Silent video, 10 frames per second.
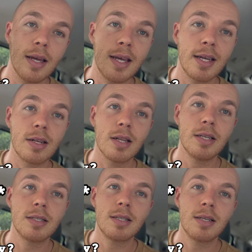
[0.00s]

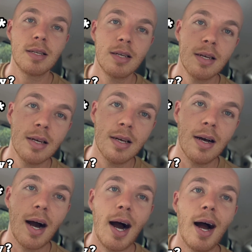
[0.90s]
England,
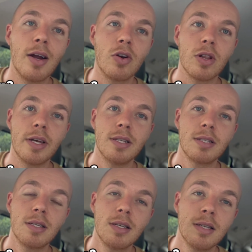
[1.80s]

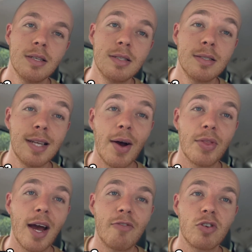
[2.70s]
Ireland, South
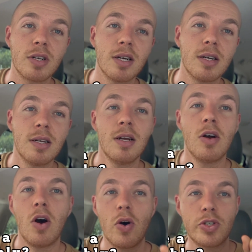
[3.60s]
Africa,
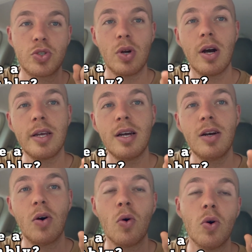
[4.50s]

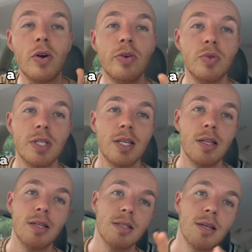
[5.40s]
Australia, or New
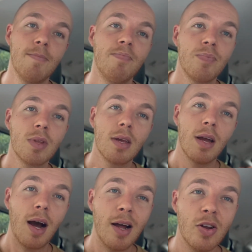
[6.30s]
Zealand.
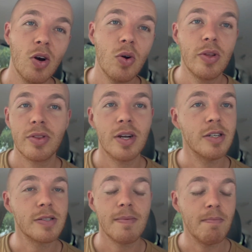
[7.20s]
I know that
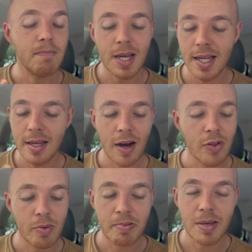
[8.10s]
there's many
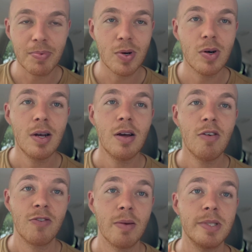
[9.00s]
other people
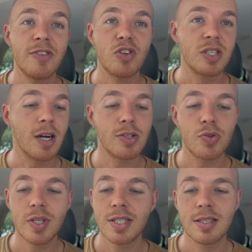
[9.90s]
from different
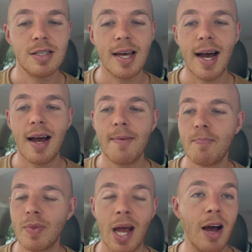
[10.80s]
countries that
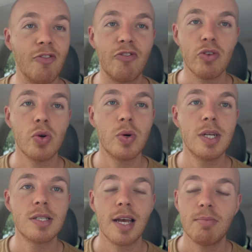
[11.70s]
have
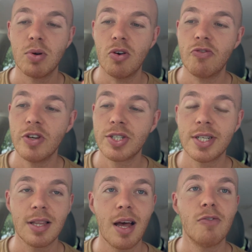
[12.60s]
fluent and
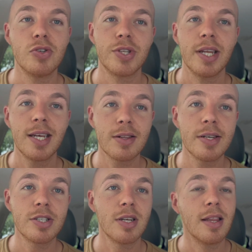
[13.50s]
proficient levels in
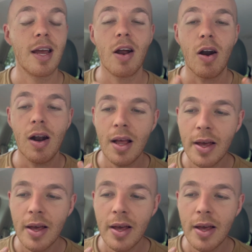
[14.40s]
English, and they are